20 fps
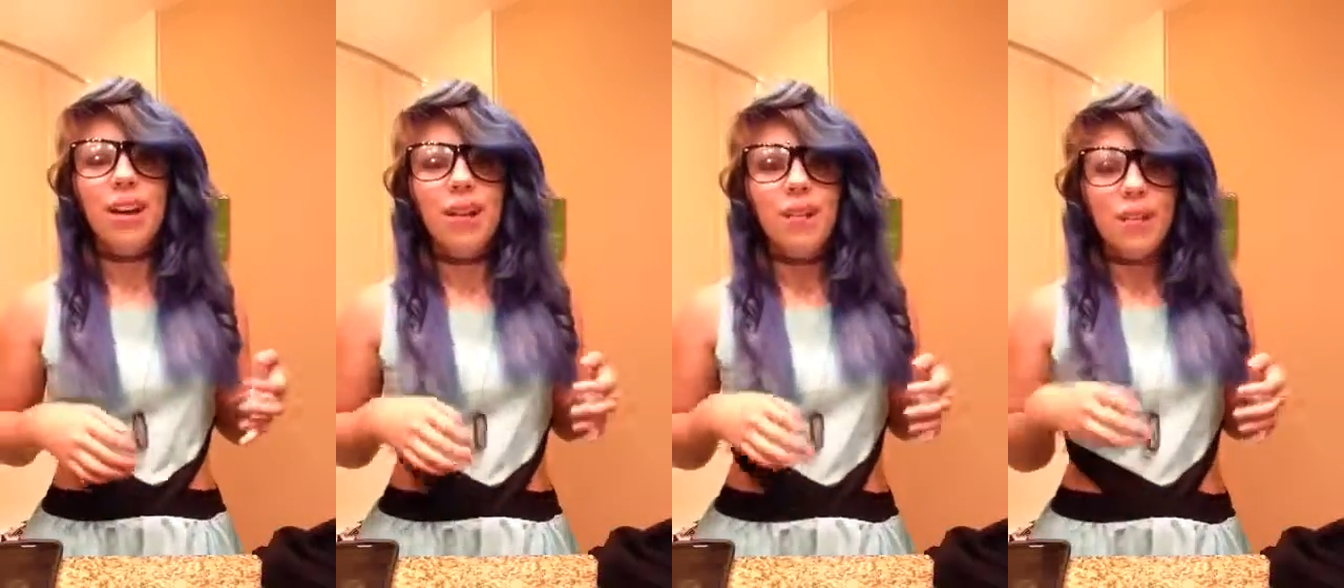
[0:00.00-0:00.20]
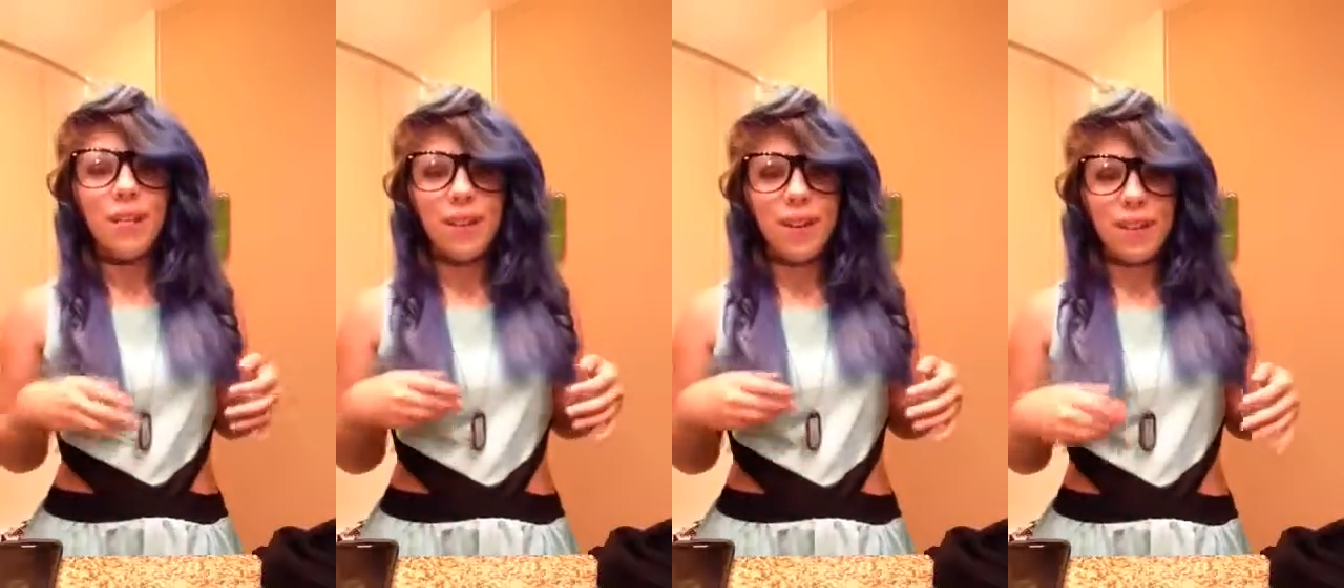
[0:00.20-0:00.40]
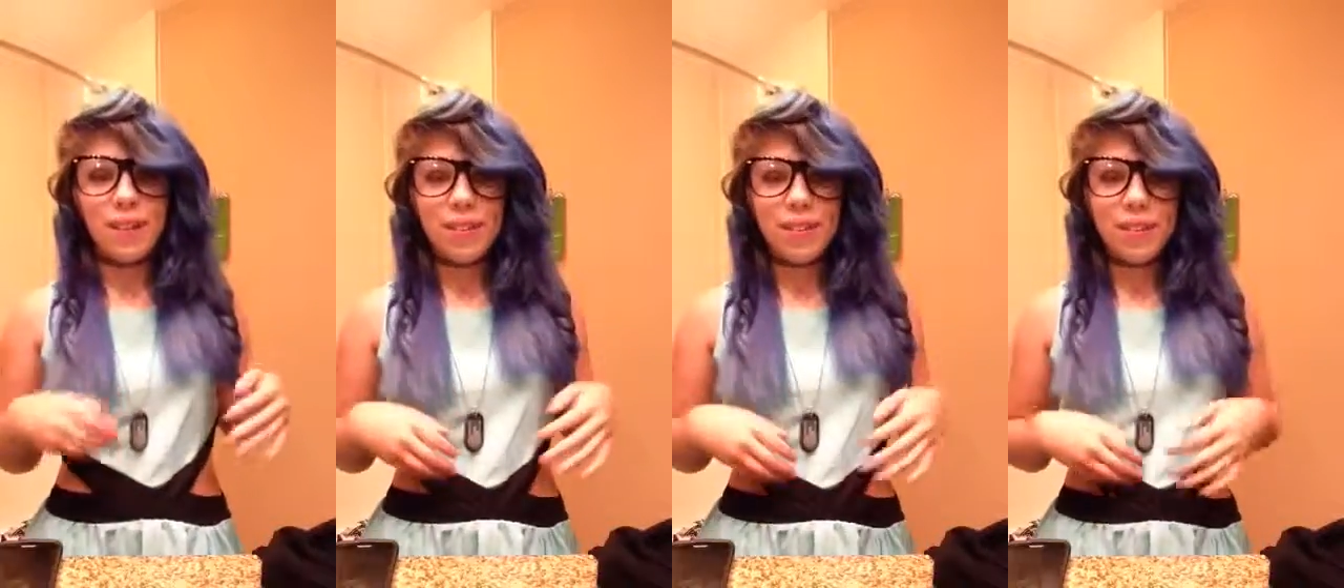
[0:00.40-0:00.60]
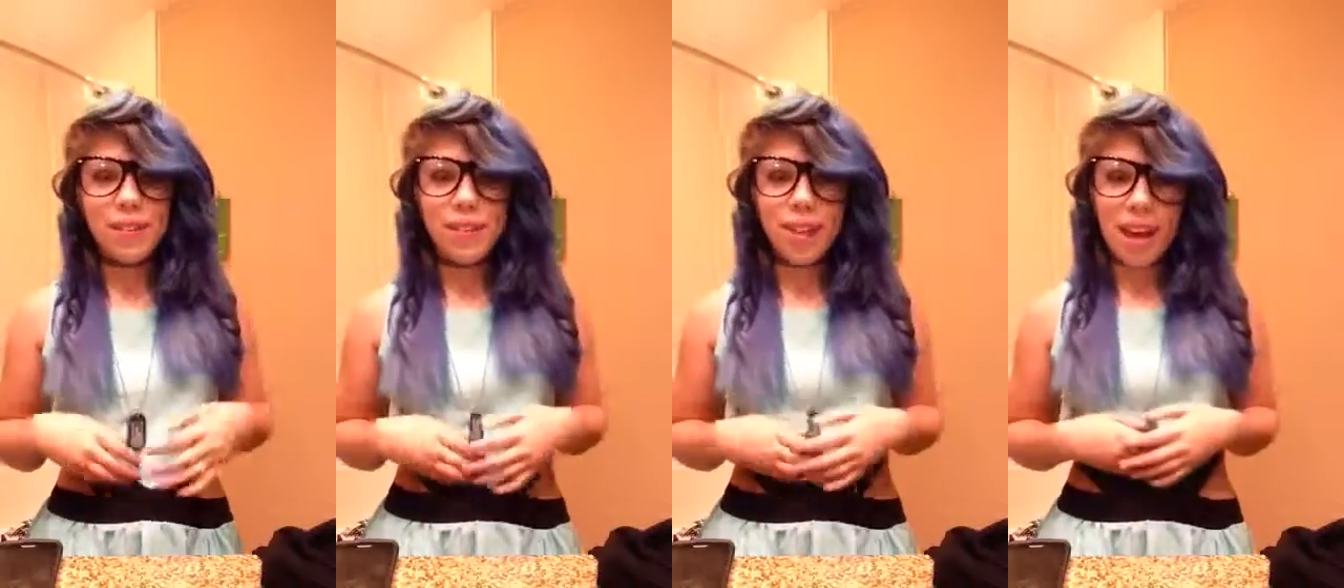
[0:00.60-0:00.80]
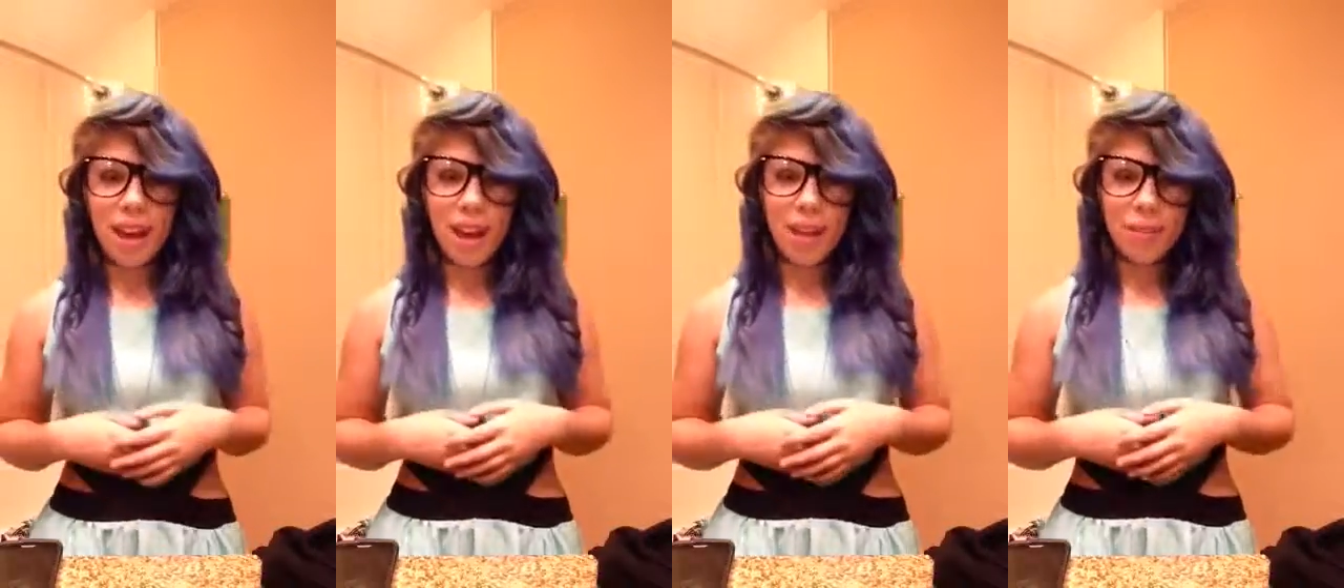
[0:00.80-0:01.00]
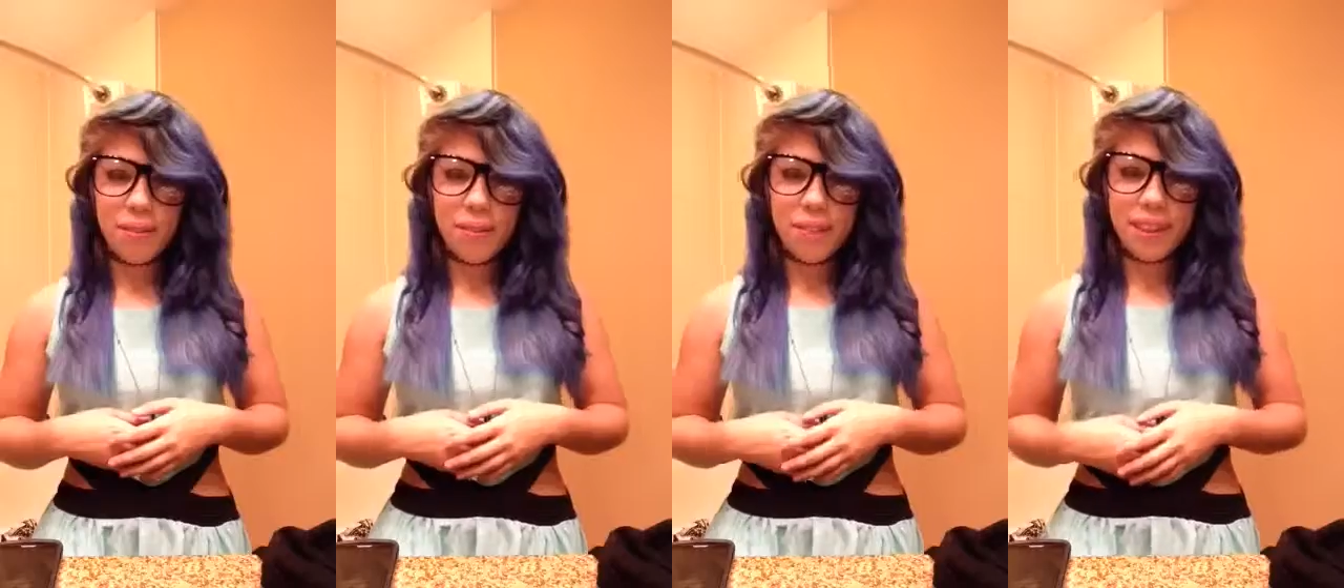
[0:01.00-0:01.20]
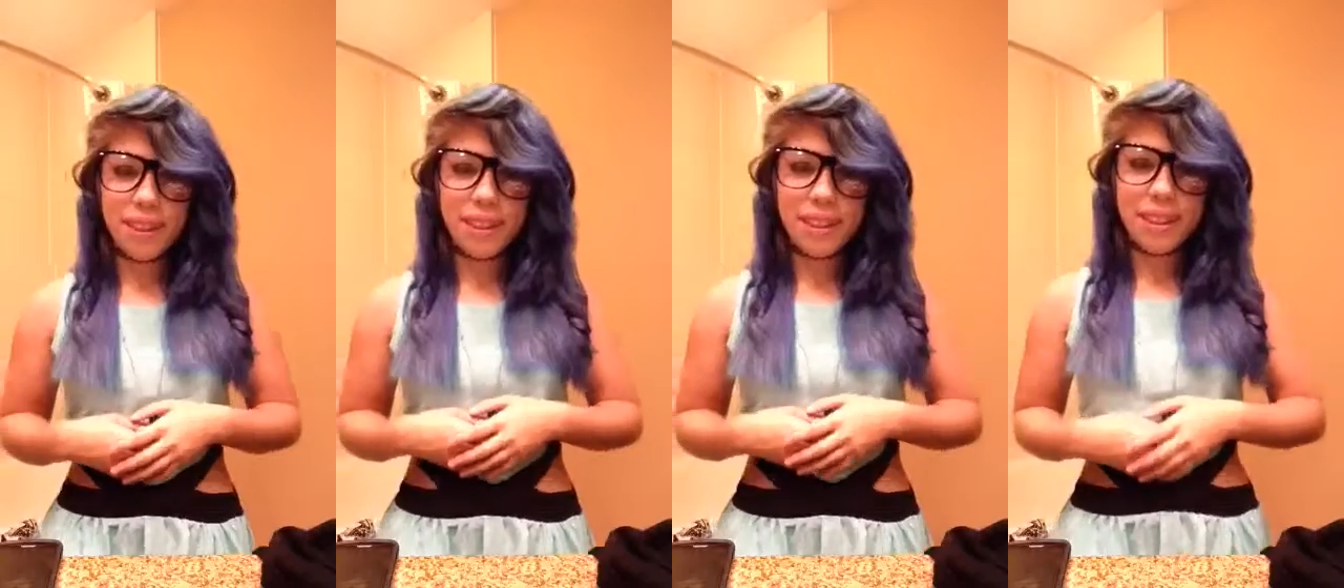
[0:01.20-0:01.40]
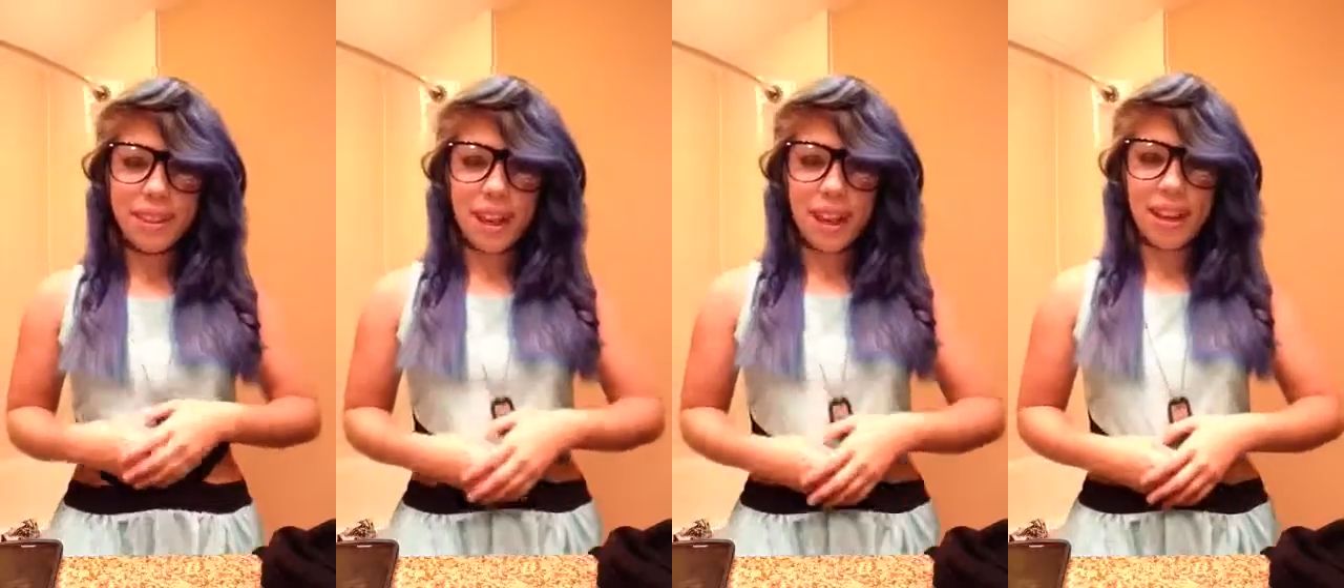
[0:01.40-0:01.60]
We don't have really
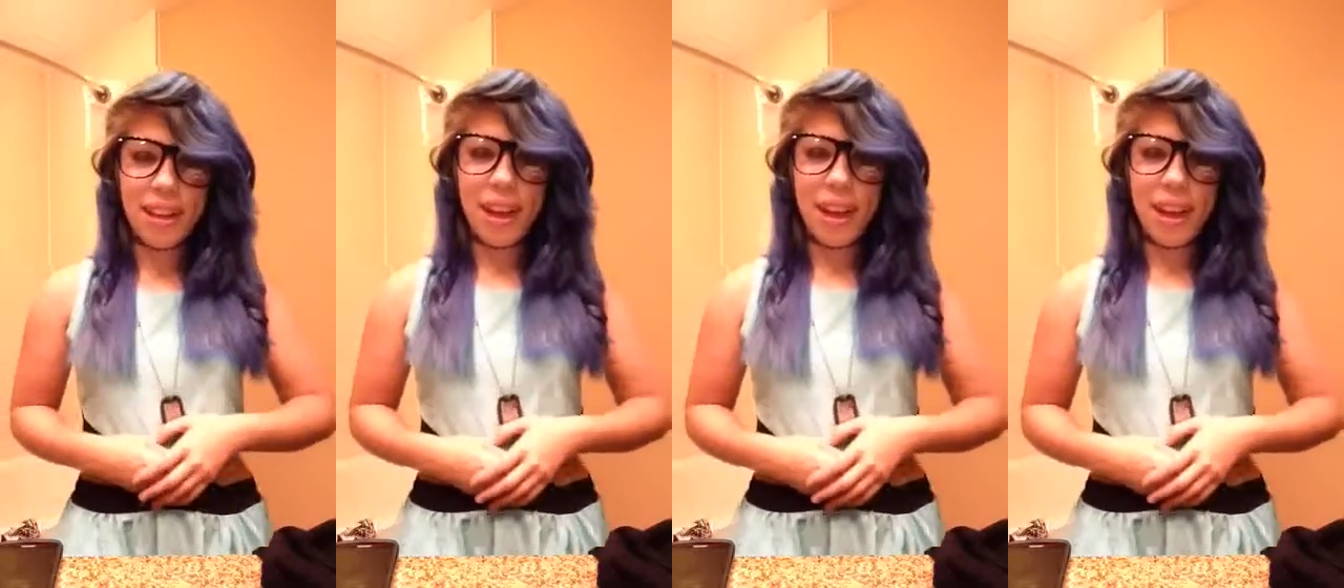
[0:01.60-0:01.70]
set